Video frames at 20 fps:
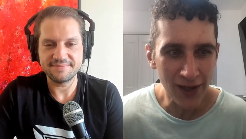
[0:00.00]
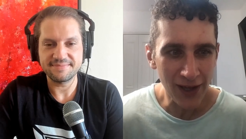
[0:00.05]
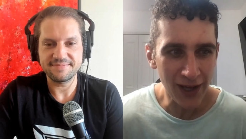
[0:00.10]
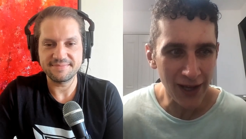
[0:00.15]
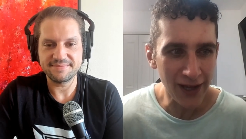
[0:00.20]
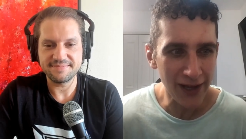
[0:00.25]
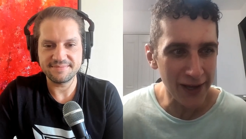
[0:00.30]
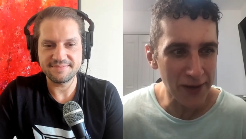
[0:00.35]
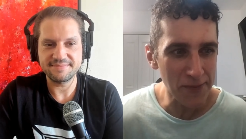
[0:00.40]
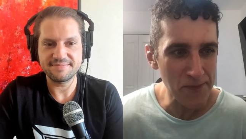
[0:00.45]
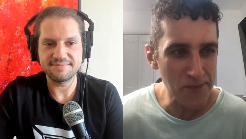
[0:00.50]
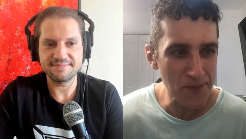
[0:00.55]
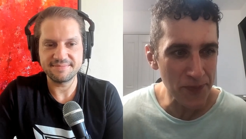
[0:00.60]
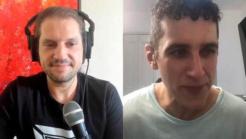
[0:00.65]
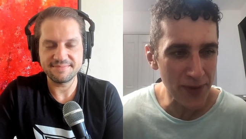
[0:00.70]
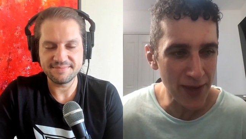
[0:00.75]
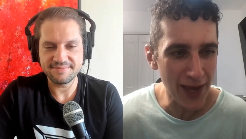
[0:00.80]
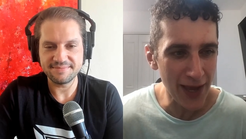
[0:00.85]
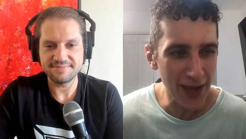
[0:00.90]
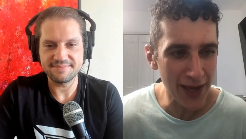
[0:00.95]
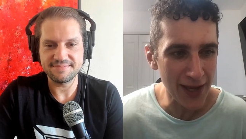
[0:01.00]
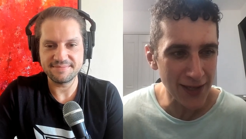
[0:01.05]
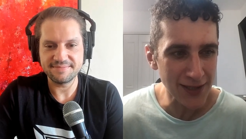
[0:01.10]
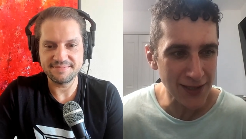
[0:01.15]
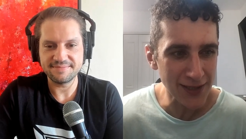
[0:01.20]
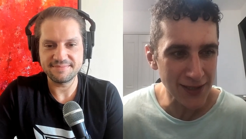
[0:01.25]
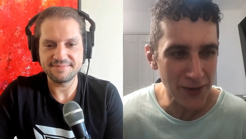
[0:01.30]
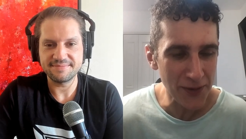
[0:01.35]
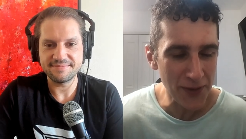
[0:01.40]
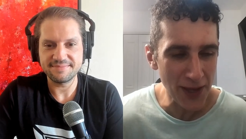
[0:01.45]
Speaker 1: Um,
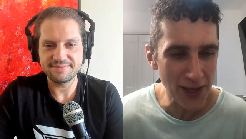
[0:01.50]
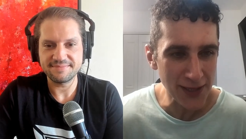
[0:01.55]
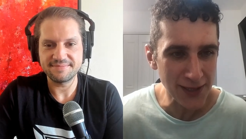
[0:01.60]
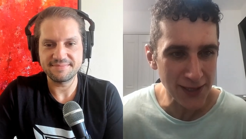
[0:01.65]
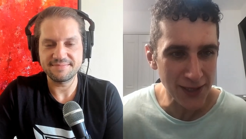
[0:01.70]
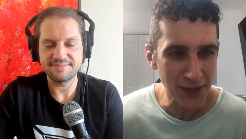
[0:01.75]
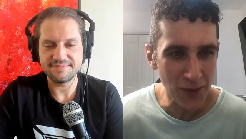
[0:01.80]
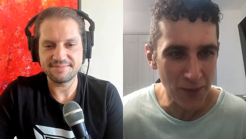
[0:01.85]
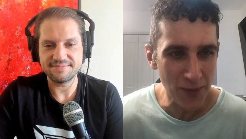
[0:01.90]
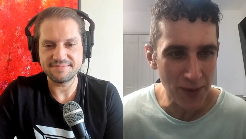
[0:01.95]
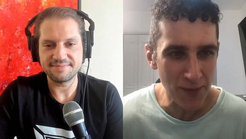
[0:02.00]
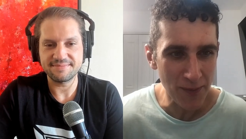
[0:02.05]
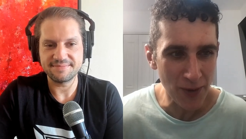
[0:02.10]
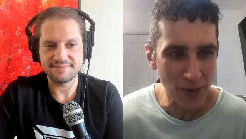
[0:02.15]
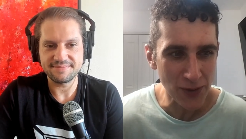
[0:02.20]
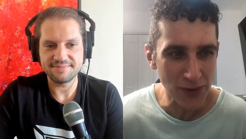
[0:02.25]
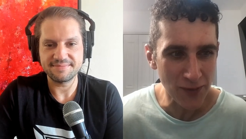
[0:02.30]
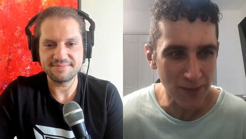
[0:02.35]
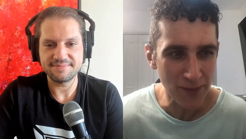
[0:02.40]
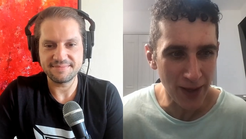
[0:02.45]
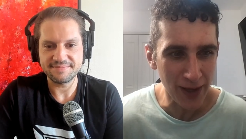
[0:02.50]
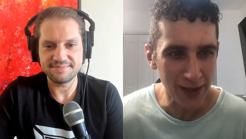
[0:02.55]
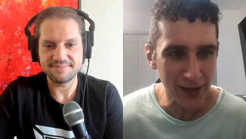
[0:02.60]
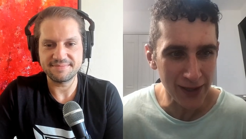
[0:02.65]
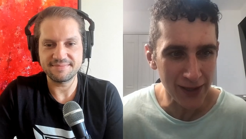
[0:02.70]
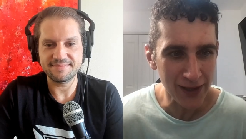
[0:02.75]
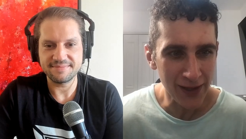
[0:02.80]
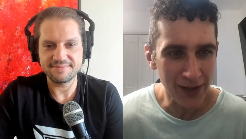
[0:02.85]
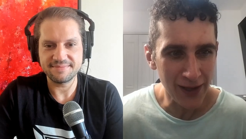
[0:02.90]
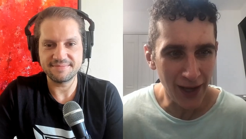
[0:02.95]
and so that's, you know, been most of
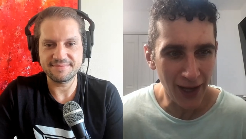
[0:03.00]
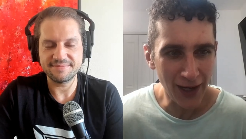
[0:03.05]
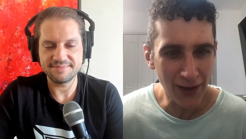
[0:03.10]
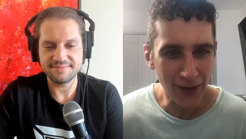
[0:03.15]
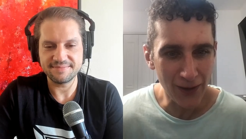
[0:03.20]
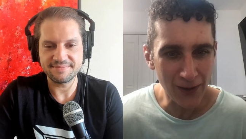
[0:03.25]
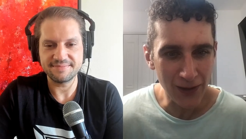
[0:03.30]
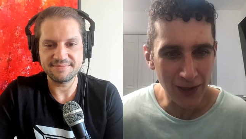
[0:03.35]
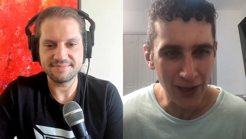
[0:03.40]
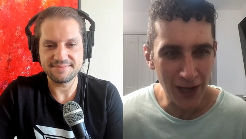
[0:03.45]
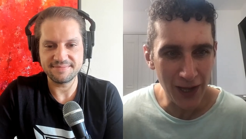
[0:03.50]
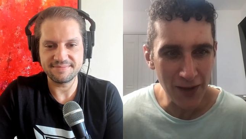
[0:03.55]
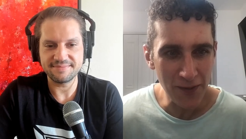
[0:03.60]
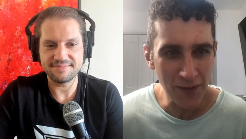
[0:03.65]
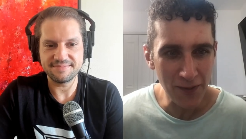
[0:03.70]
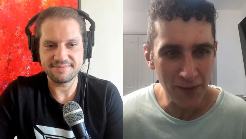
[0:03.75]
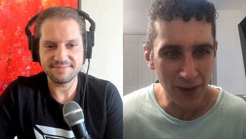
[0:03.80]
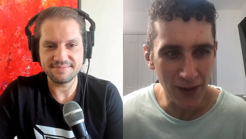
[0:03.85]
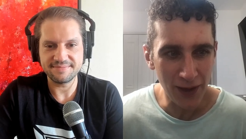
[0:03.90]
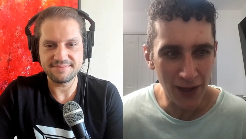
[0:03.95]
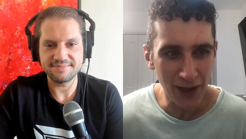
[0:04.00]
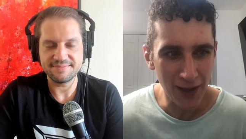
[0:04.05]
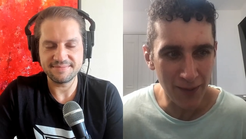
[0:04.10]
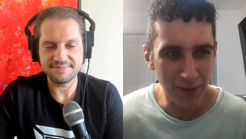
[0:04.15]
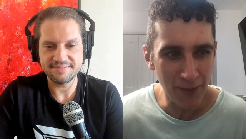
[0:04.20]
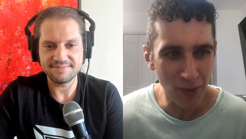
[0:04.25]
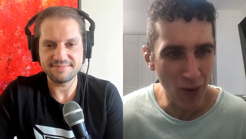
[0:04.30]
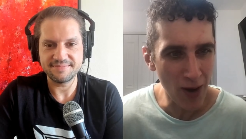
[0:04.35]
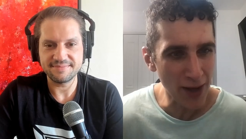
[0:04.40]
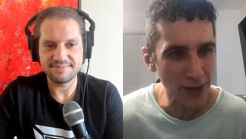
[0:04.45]
my adult life.
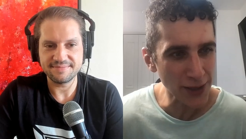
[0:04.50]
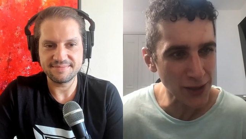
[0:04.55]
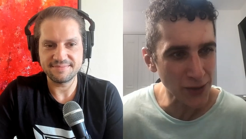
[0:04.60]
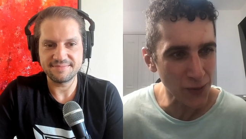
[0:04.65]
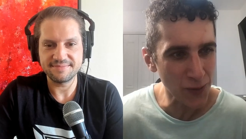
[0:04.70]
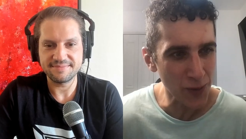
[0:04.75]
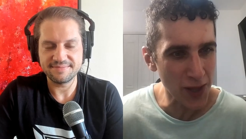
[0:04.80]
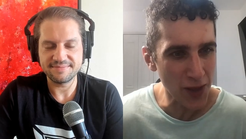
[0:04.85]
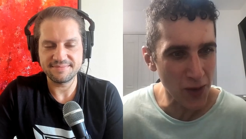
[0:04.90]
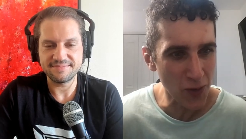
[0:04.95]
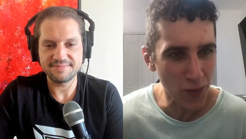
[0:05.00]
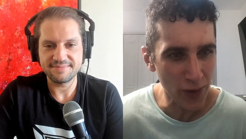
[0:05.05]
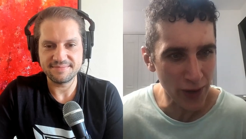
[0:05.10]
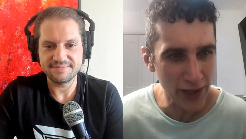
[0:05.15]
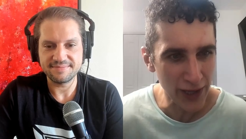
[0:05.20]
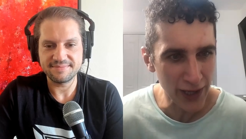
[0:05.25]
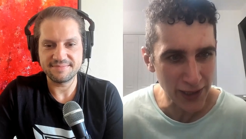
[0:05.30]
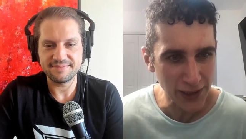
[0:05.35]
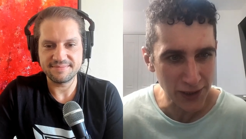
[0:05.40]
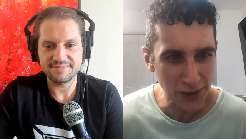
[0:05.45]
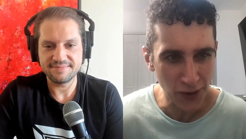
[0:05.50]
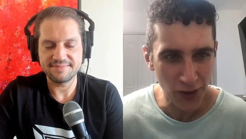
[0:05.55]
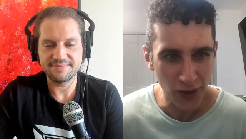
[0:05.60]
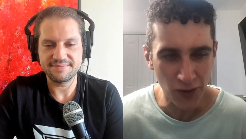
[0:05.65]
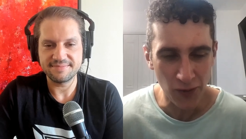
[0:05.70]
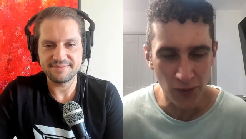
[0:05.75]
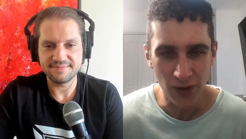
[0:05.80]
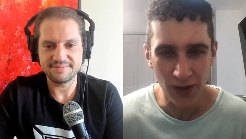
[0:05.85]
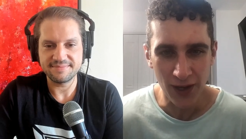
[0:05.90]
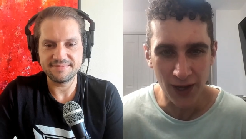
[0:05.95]
Um, around 2020, I
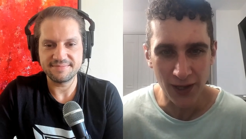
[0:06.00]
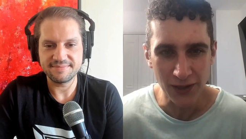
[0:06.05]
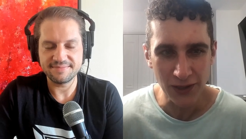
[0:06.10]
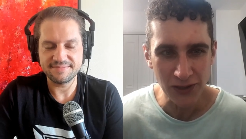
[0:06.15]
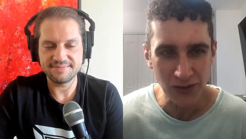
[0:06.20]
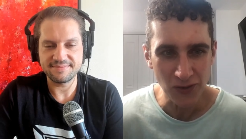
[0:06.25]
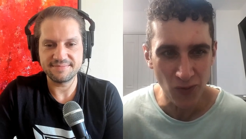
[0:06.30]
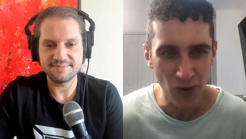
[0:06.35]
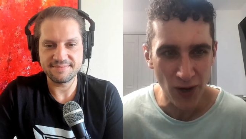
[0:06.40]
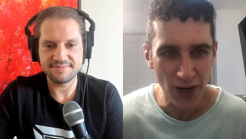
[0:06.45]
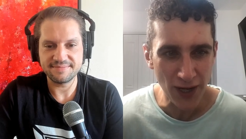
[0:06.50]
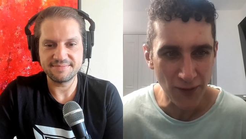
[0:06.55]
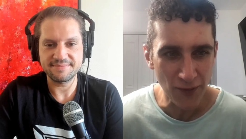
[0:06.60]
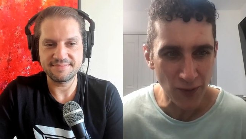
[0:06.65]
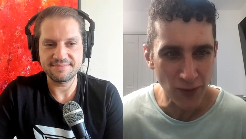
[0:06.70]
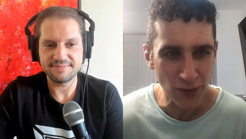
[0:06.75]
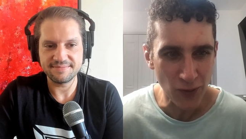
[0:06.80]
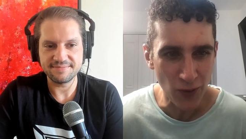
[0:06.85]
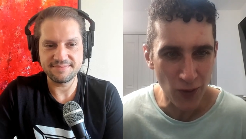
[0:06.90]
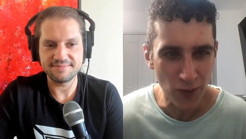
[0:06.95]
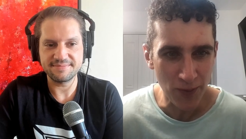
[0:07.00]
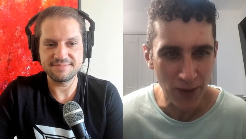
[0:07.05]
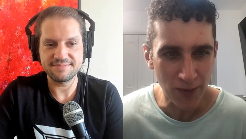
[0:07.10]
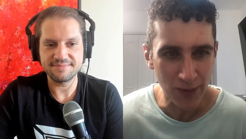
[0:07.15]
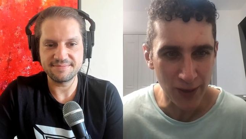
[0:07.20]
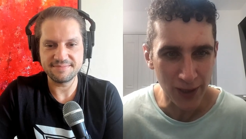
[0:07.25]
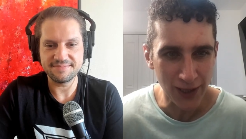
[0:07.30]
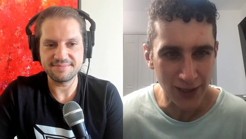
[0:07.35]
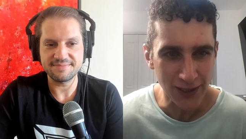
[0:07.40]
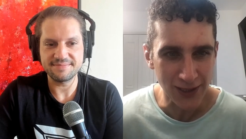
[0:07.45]
started uh, just writing for sort of
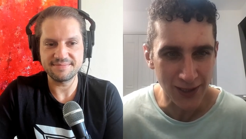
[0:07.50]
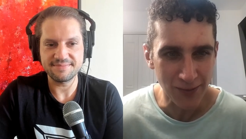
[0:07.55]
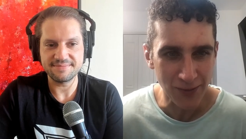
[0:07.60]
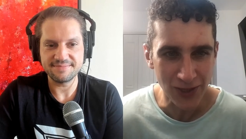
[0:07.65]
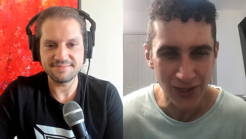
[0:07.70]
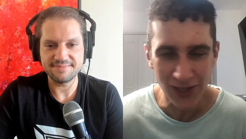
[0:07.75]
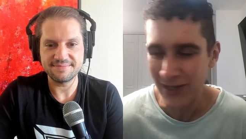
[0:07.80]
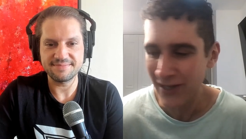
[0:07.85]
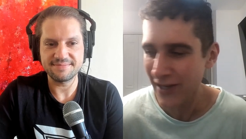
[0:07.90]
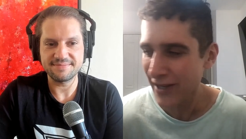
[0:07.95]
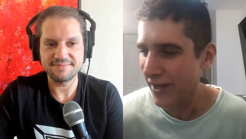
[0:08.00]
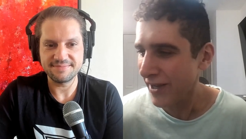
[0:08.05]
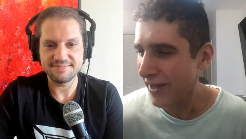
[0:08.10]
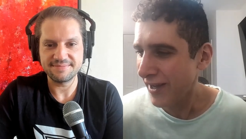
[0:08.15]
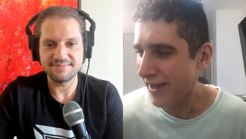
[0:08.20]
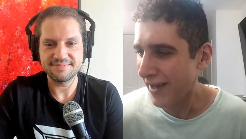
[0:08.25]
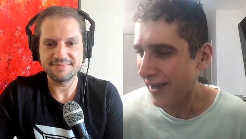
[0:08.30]
public consumption.